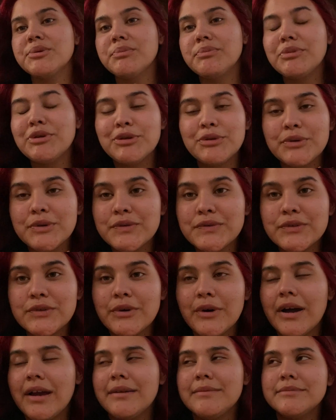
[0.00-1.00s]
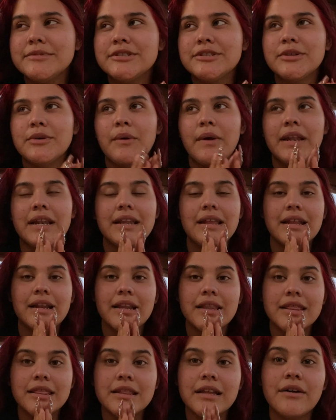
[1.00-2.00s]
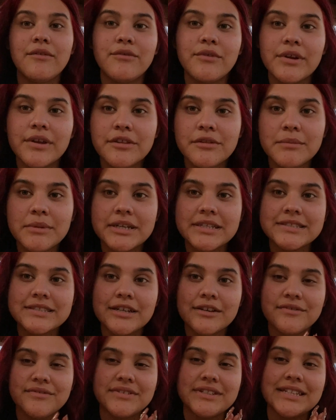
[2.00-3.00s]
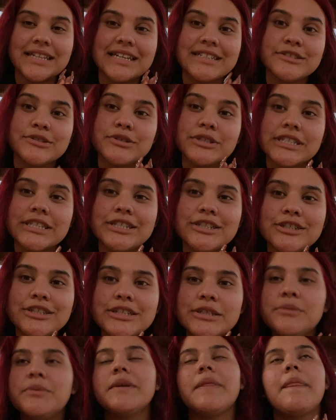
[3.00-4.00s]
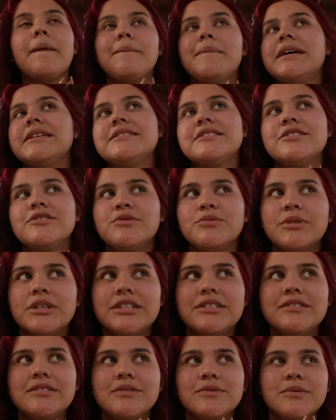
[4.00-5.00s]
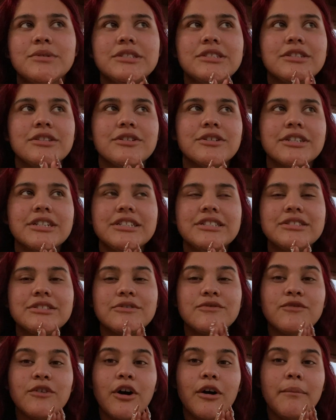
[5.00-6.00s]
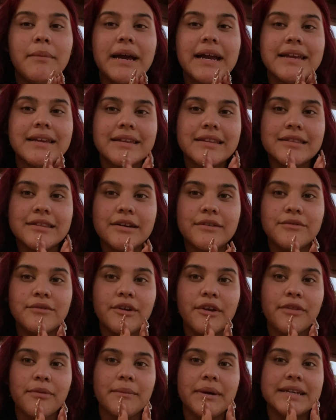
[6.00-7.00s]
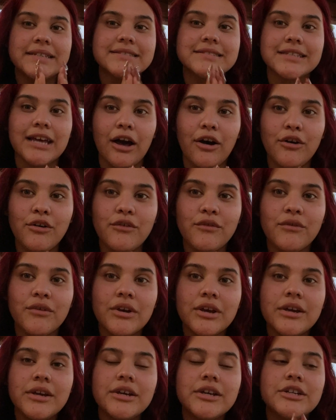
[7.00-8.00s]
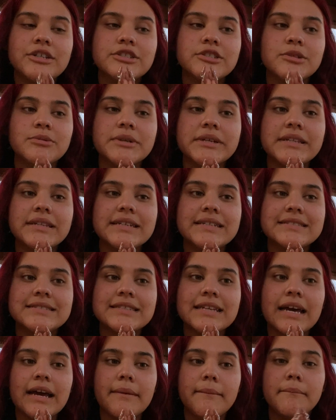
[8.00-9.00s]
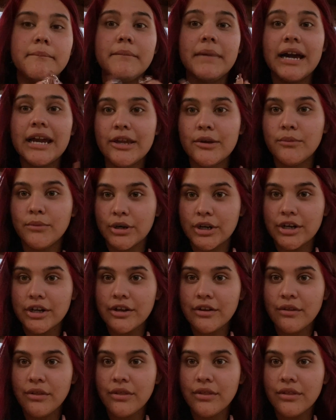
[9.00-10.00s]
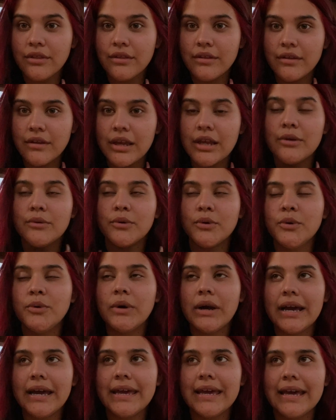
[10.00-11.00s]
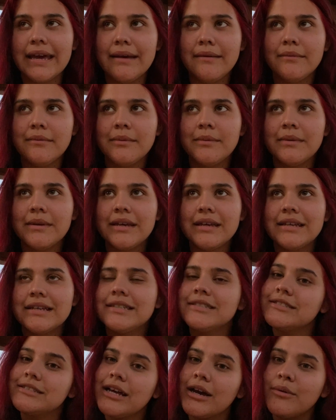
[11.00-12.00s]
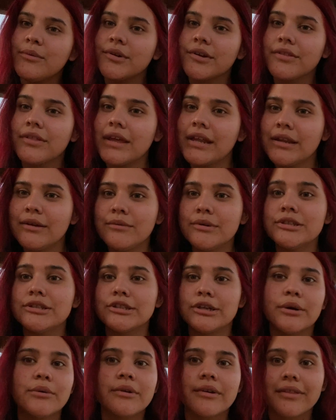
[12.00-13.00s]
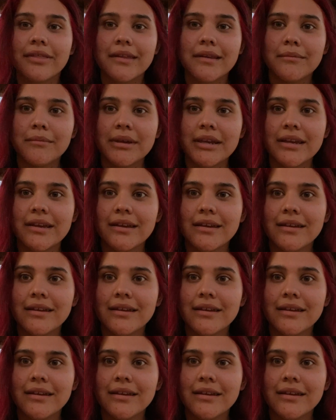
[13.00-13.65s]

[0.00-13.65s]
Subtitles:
beautiful. I'm so in love with myself. And that's literally what the message was learning to fall back in love with myself, to realize that my worth and who I am is not worth anyone lower than me.